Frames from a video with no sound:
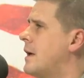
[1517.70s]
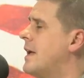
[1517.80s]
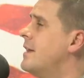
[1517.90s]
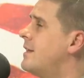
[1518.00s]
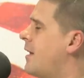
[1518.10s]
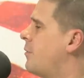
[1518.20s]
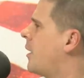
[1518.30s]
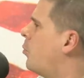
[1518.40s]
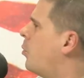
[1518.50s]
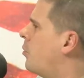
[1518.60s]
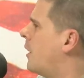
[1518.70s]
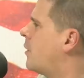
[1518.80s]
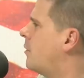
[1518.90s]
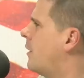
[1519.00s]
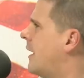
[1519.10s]
inca- like
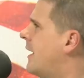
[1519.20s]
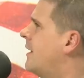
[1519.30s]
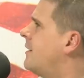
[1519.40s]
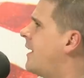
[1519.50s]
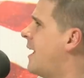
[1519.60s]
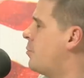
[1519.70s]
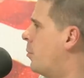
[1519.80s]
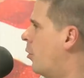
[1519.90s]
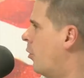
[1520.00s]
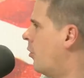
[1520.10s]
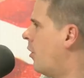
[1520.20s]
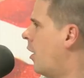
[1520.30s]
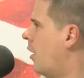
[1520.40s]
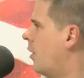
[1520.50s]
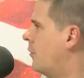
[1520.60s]
like incapable
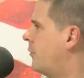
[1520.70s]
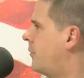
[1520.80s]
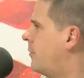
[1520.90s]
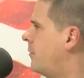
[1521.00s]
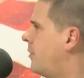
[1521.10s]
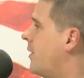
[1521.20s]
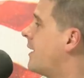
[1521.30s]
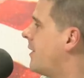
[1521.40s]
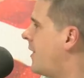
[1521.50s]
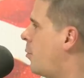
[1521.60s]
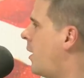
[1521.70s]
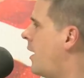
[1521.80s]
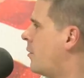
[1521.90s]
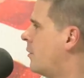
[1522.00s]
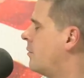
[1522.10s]
of thinking that
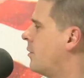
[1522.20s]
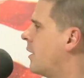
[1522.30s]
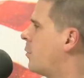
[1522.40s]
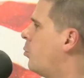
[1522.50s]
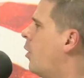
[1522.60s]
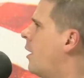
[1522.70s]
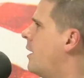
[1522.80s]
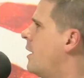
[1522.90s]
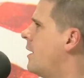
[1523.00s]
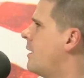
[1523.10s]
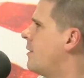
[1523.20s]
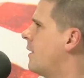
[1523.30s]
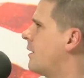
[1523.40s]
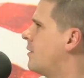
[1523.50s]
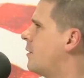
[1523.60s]
way or like what
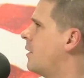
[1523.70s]
like not